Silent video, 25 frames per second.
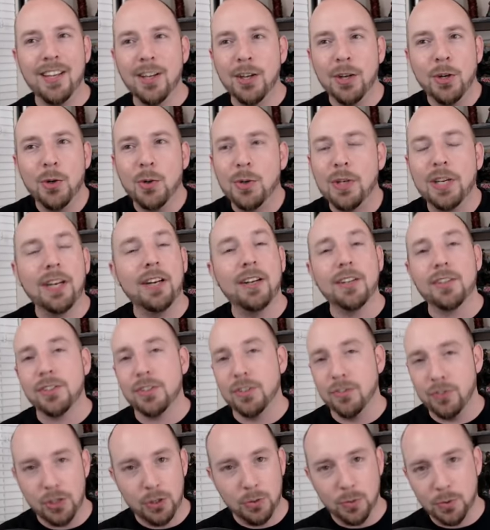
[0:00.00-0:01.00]
Who cares
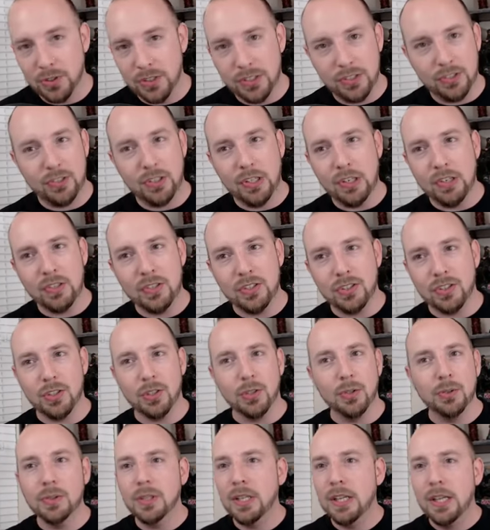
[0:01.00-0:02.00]
if she was in season
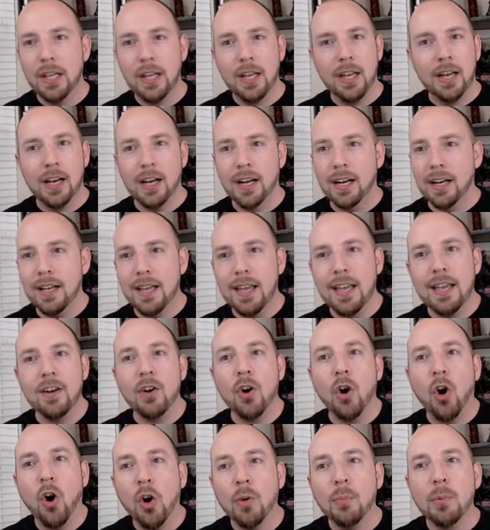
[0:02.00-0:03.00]
two? Uh, and
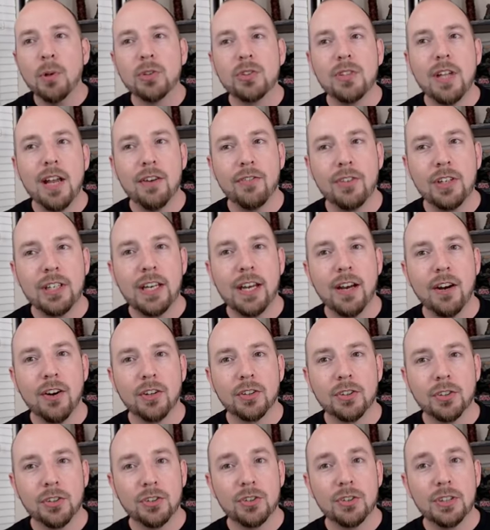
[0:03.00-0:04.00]
almost every
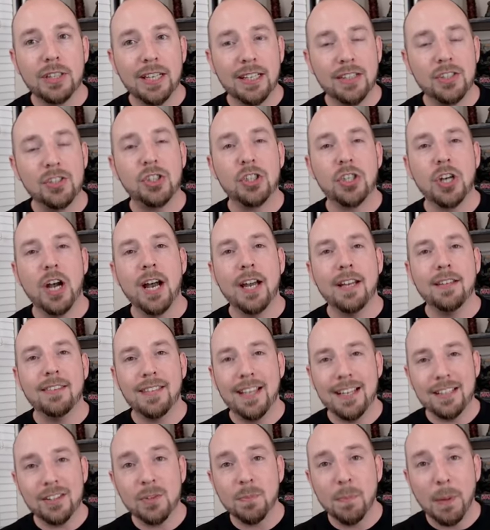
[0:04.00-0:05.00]
character gets shine.
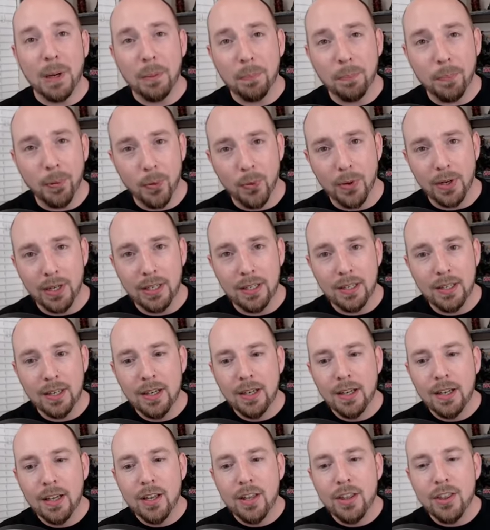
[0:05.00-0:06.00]
That's my point
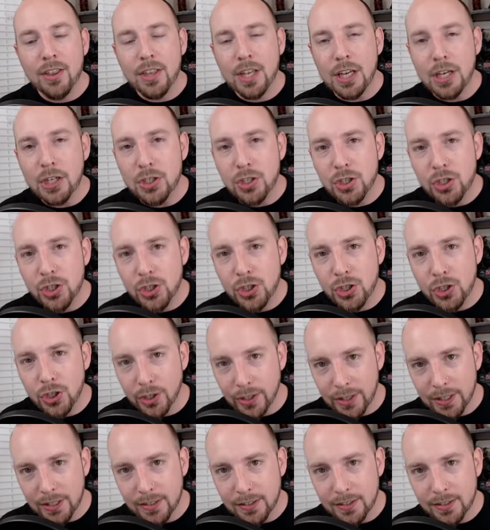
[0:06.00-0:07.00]
they
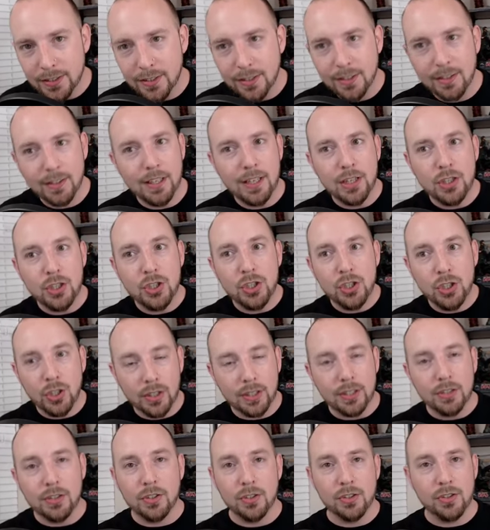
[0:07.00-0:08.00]
shouldn't. They
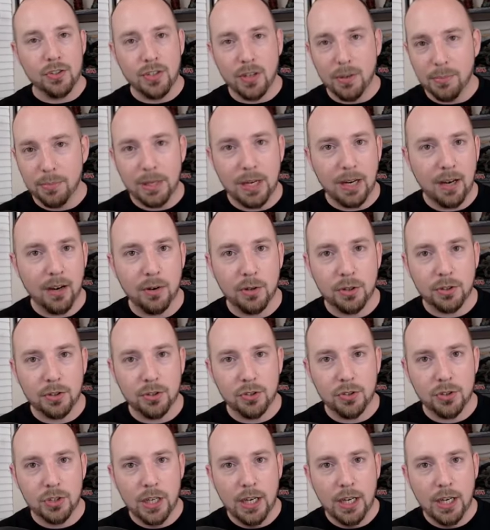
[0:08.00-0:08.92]
shouldn't. There's some characters